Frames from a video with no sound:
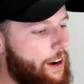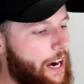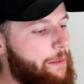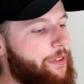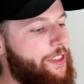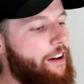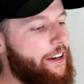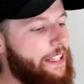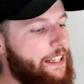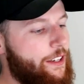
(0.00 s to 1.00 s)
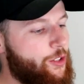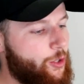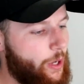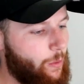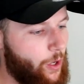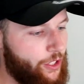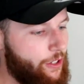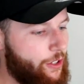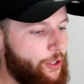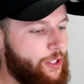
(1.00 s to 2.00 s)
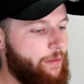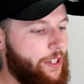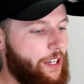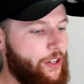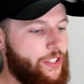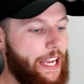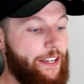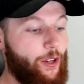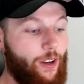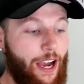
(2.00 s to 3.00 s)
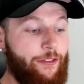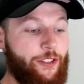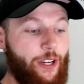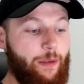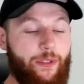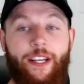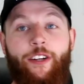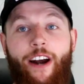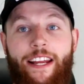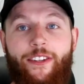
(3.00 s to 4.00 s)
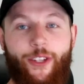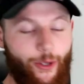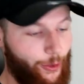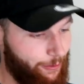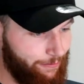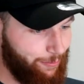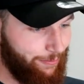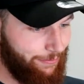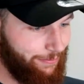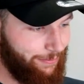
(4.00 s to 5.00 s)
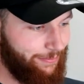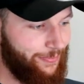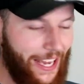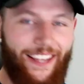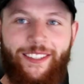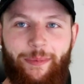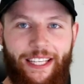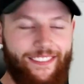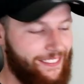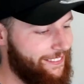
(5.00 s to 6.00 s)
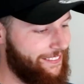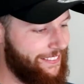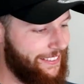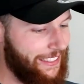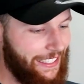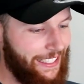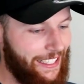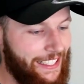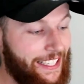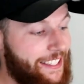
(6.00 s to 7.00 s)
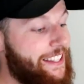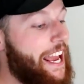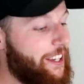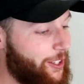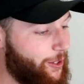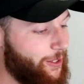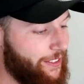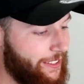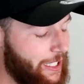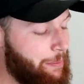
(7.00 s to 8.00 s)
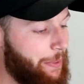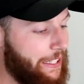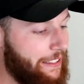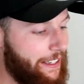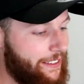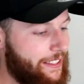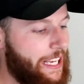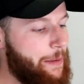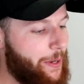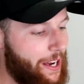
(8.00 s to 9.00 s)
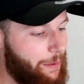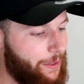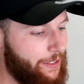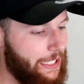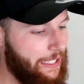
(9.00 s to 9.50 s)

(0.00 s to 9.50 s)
I am thoroughly enjoying watching your YouTube videos and your live streams are great too. Thanks, man. He says, thank you in big letters. Keep it up.